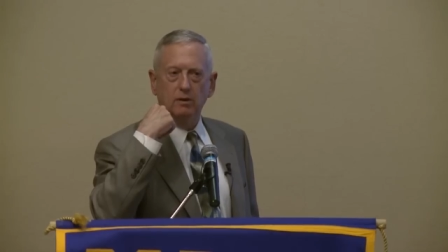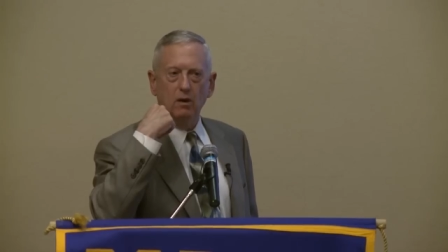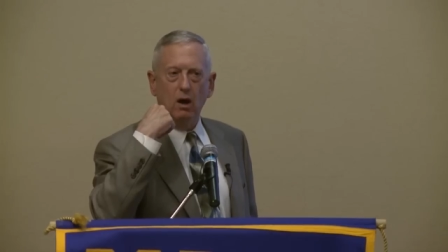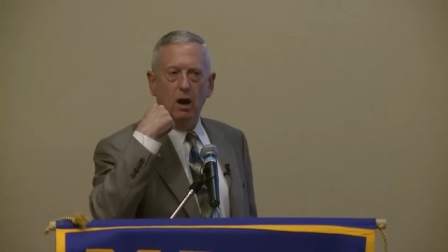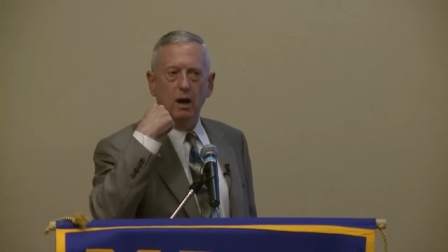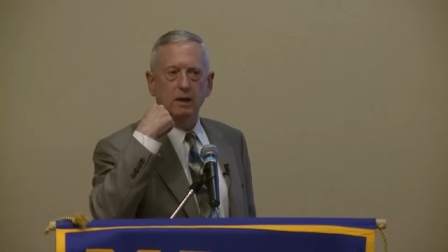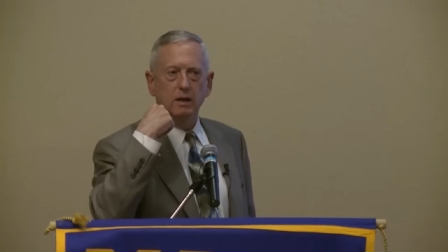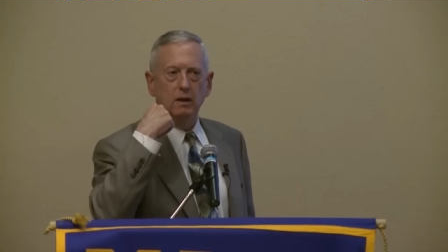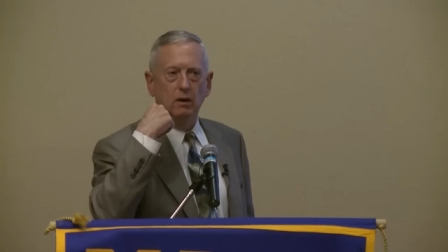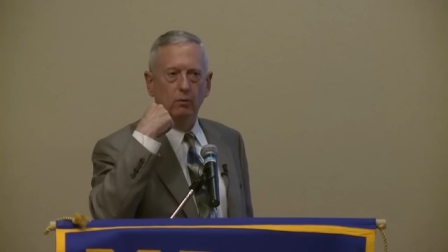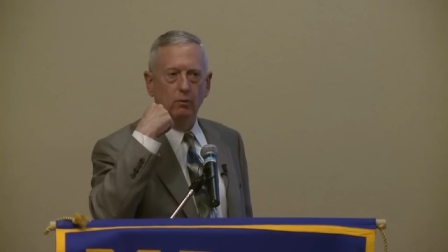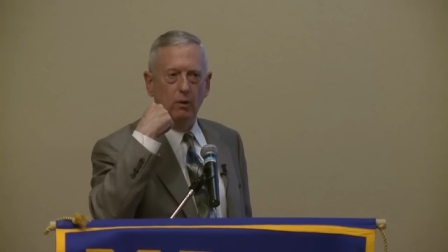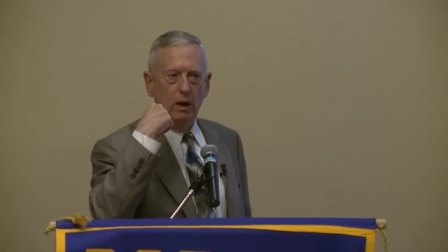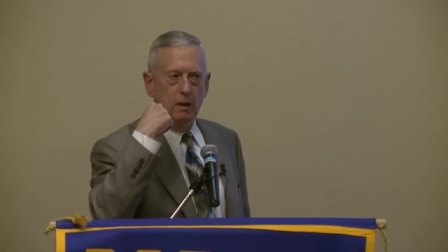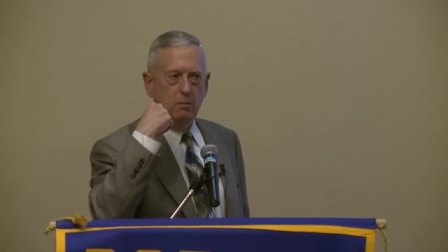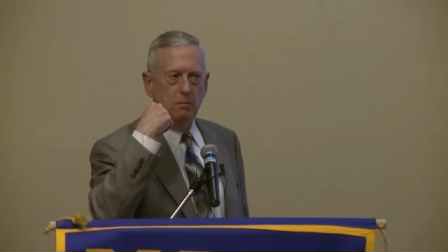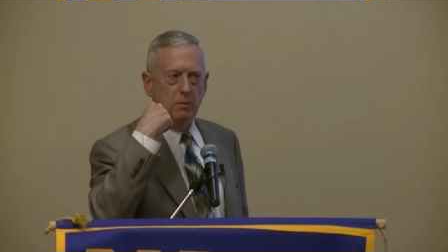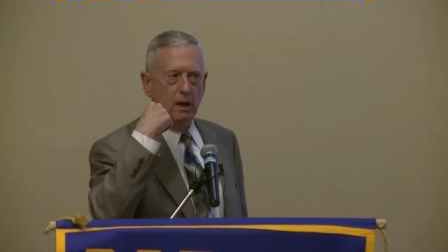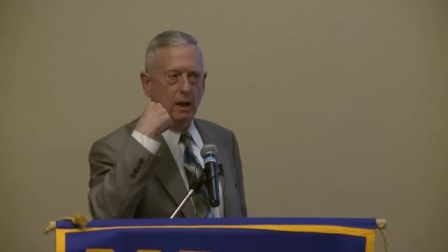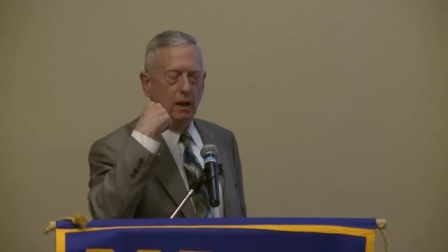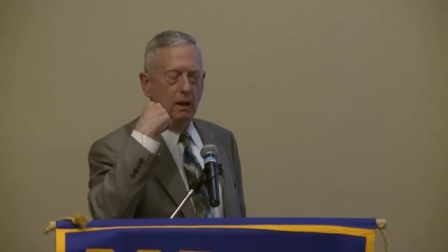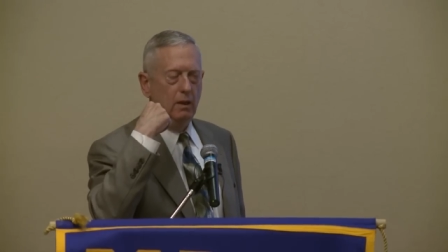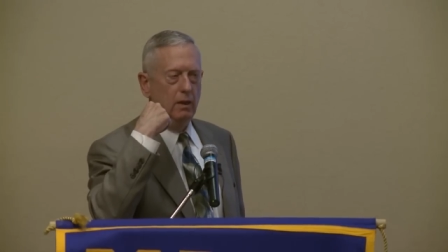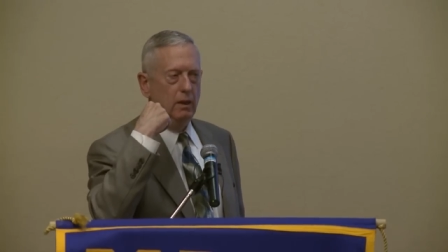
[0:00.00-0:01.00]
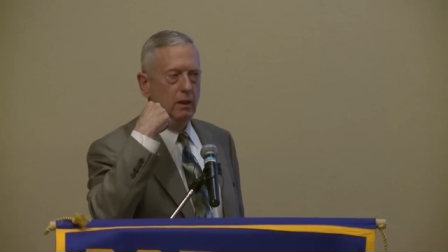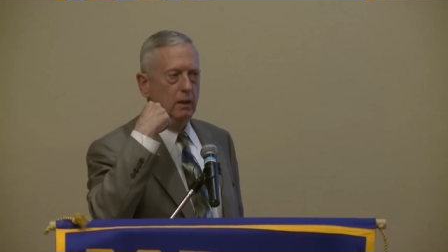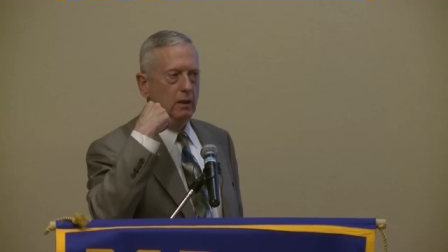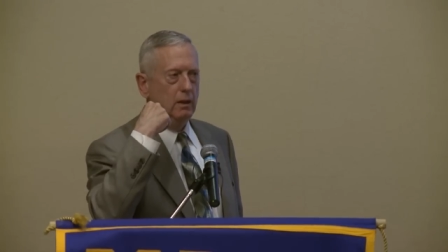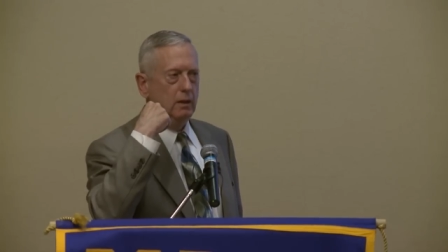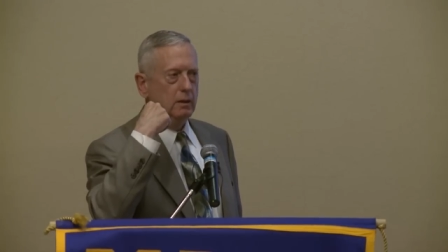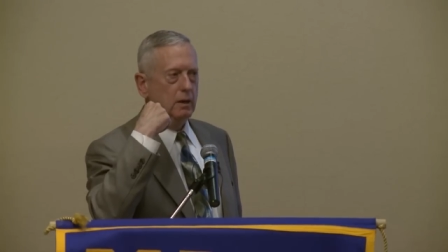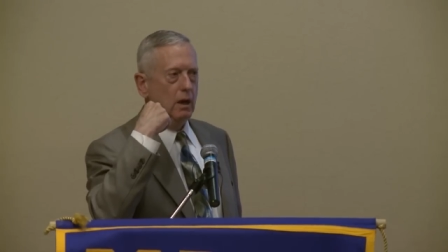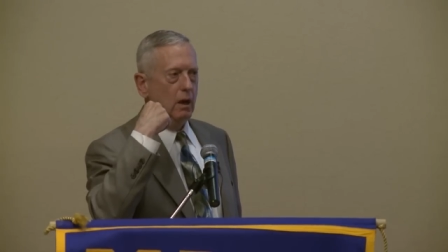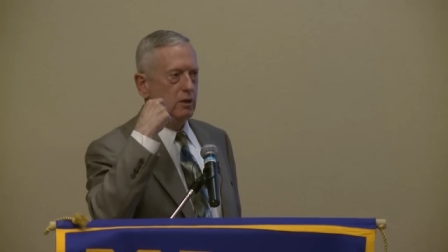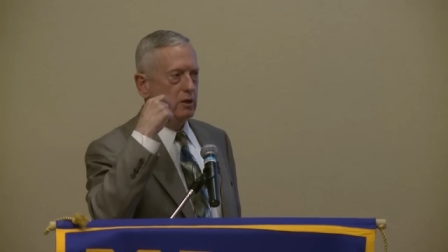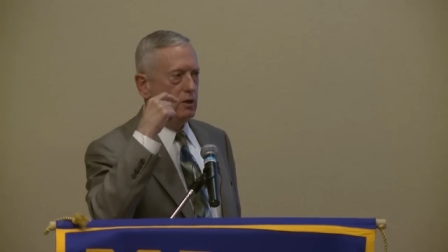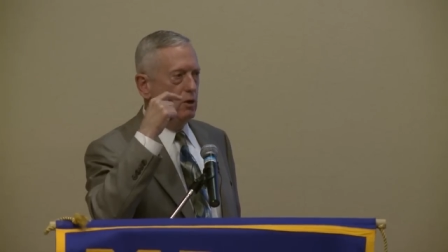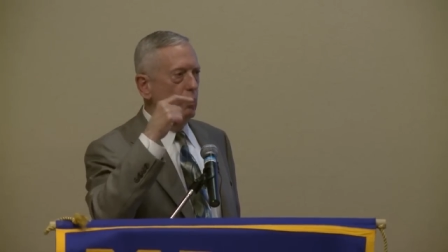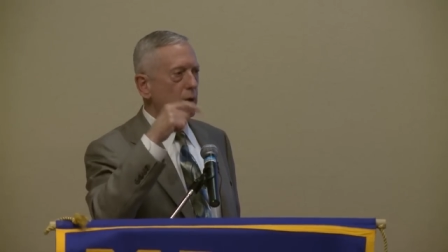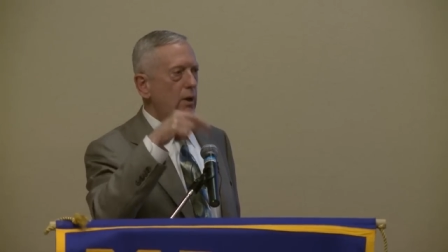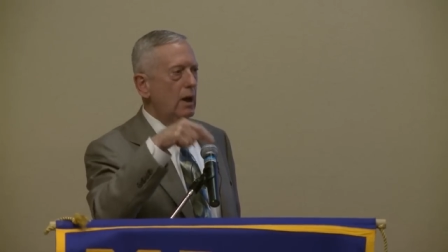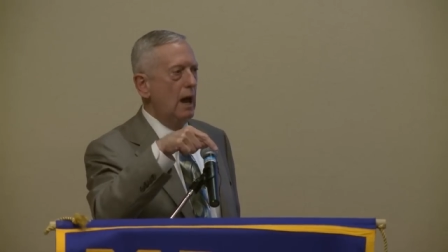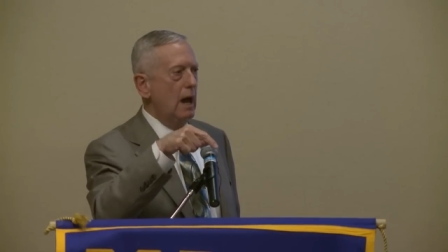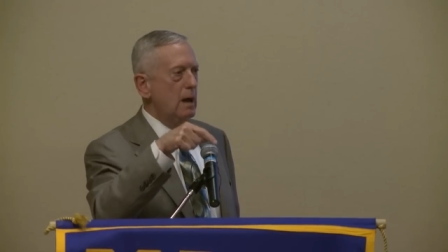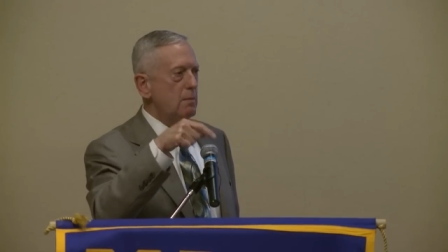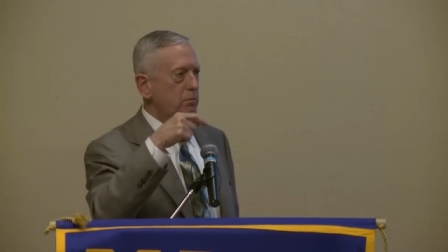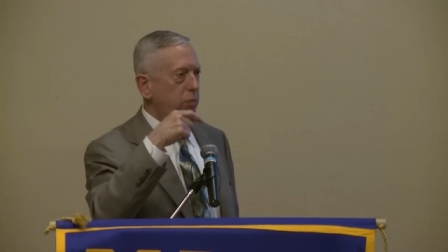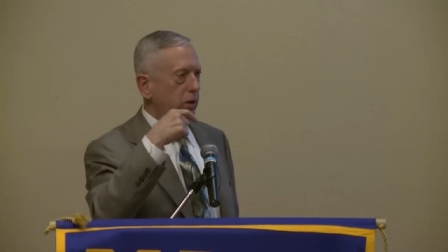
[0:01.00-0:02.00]
Saudi Arabia. Now, you
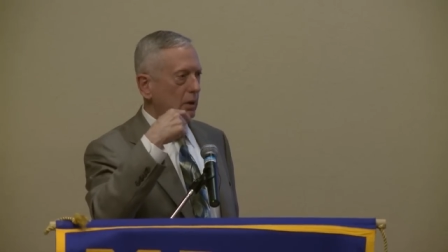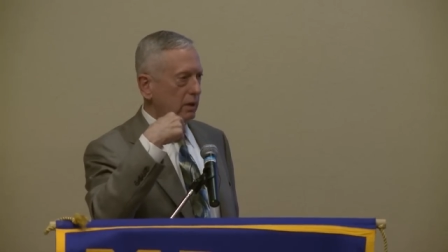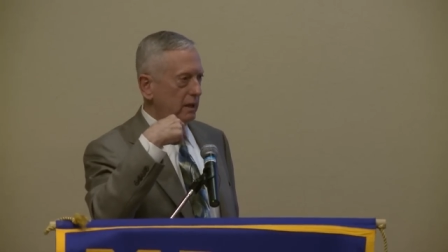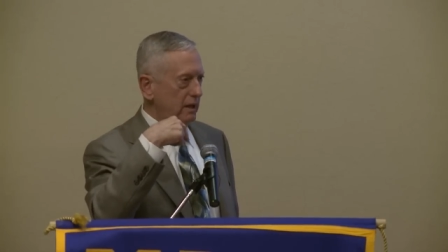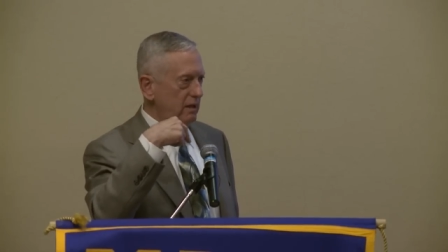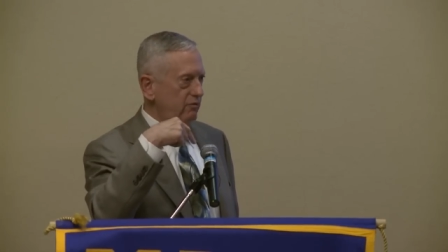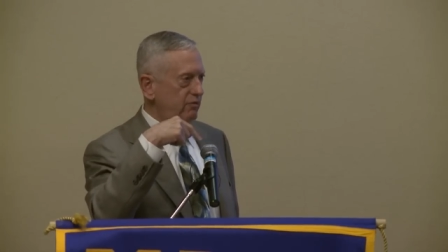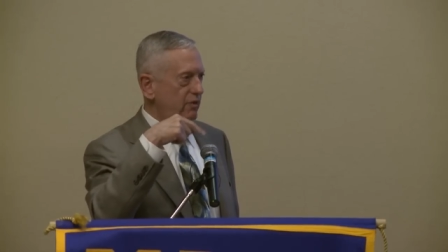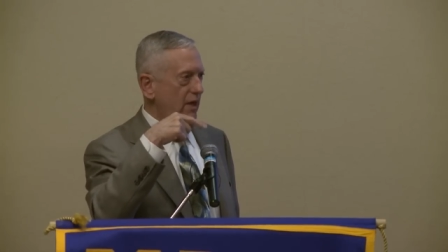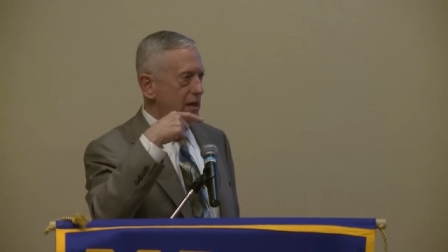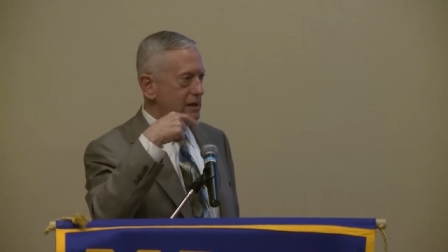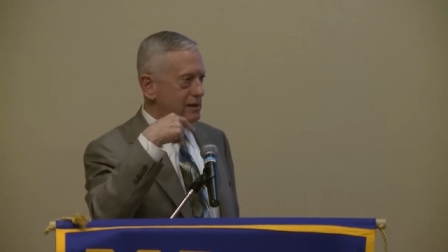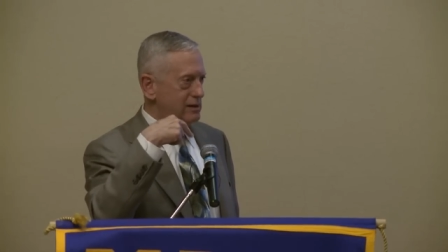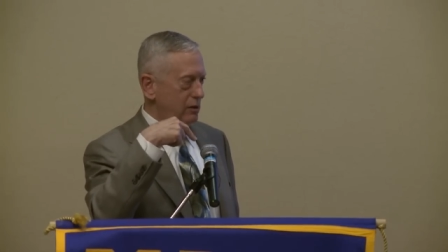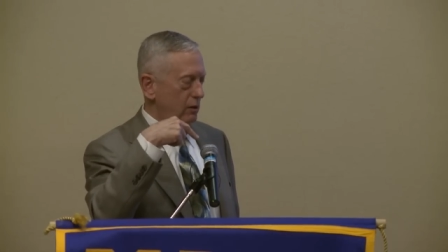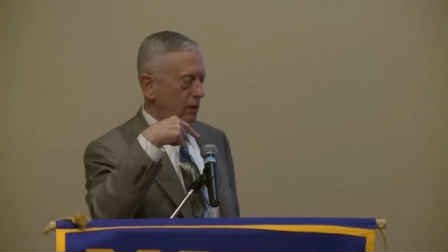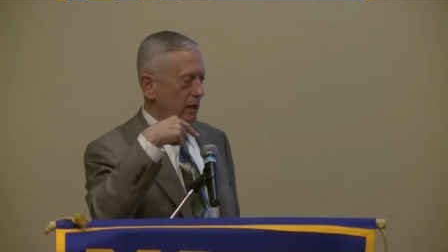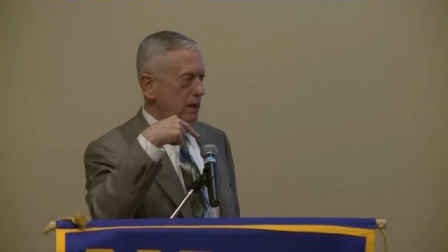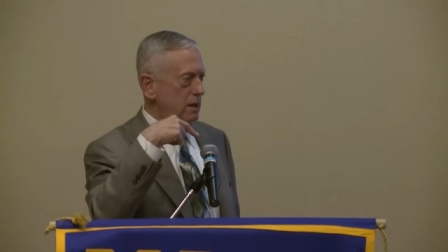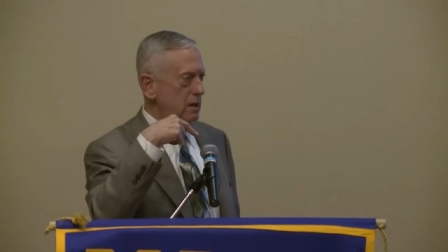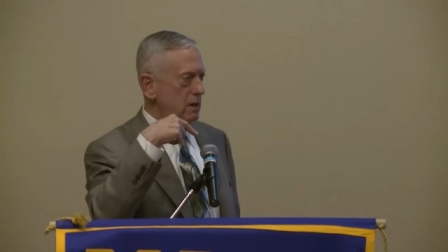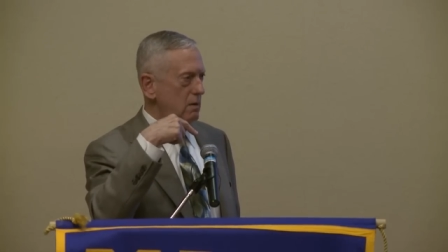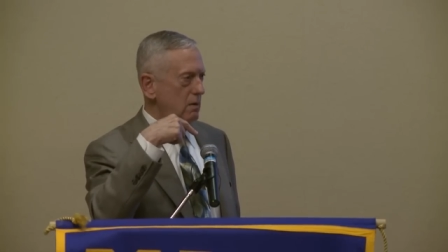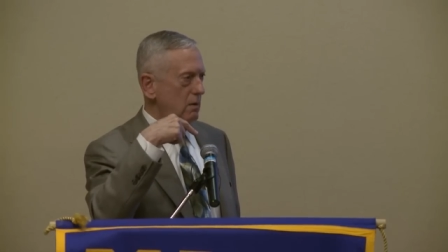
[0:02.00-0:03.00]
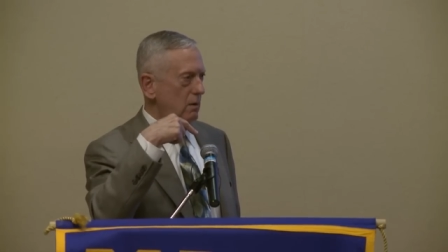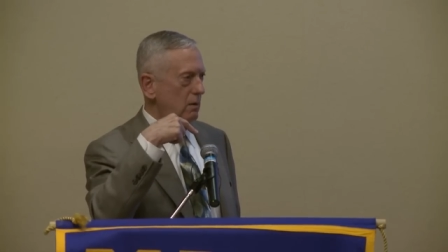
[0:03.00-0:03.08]
and I believe they should.